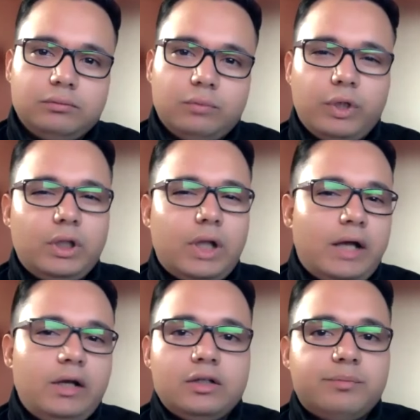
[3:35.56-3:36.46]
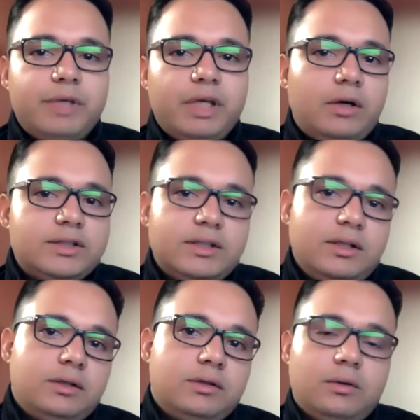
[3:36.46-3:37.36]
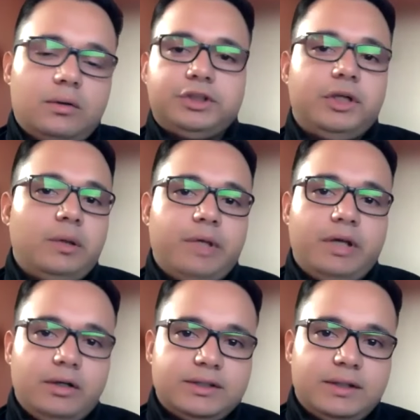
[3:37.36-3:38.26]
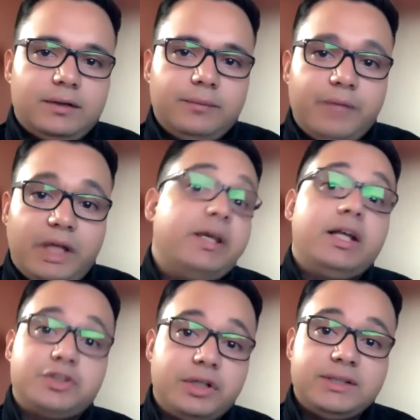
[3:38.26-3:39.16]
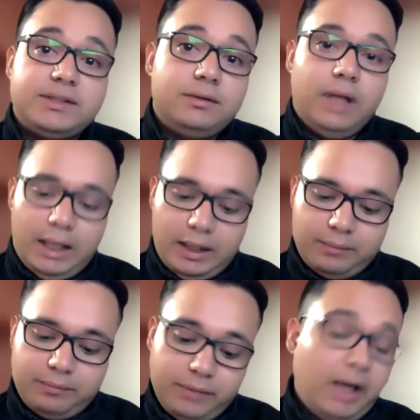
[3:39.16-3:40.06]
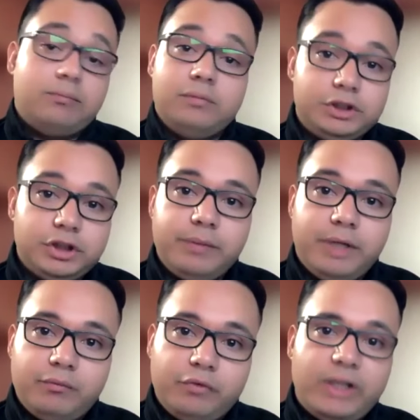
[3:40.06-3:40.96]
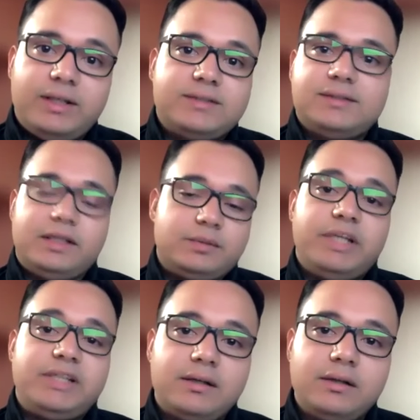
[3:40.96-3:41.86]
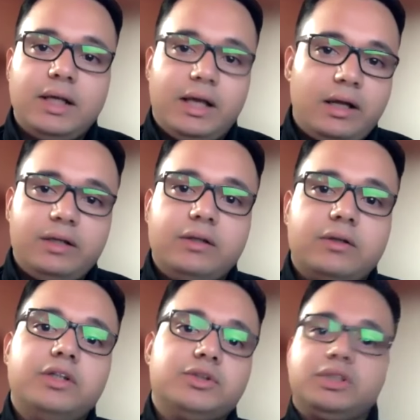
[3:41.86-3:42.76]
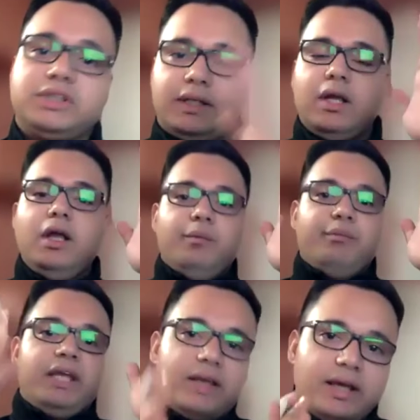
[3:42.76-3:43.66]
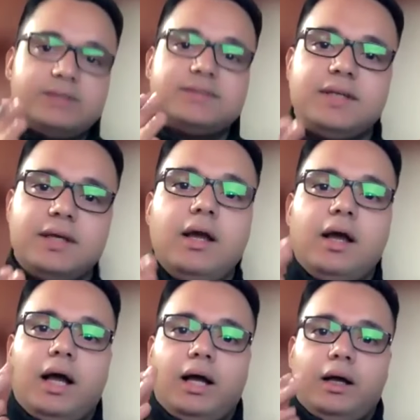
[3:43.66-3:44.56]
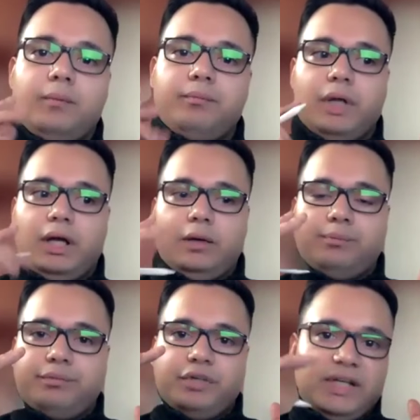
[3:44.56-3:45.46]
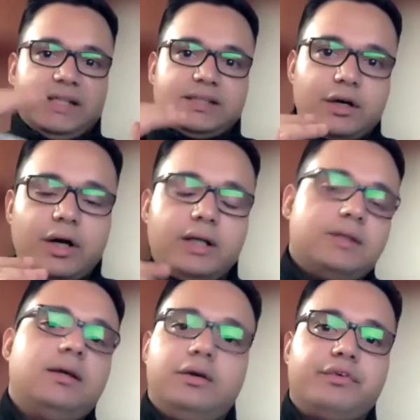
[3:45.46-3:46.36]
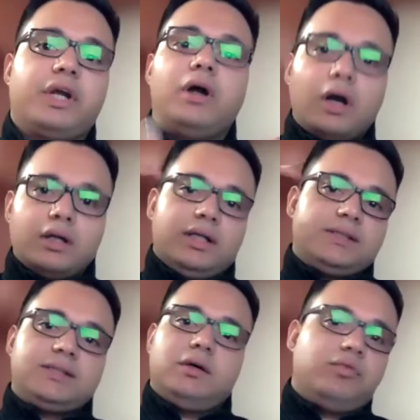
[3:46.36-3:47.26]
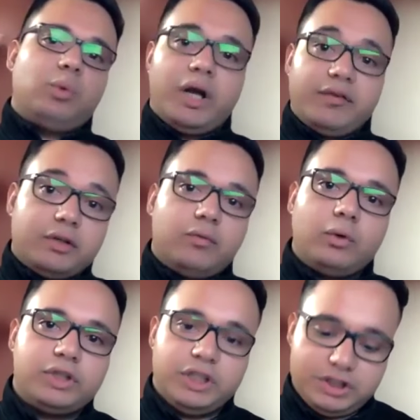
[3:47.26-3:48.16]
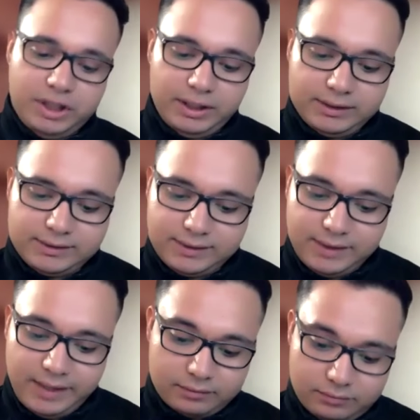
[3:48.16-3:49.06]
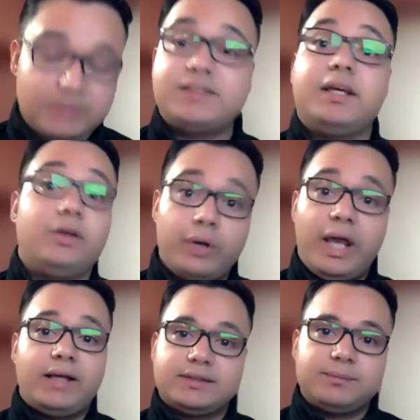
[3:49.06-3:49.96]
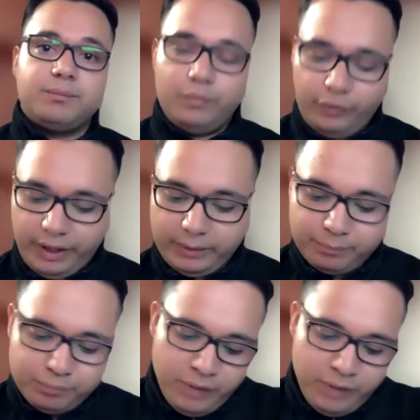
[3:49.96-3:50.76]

will I naught be constant, or should it be constant? And the answer is yeah, it should be, right? That's basically an ideal current source. It maintains a precise current regardless of whatever the voltage is at, let's say, node X, right?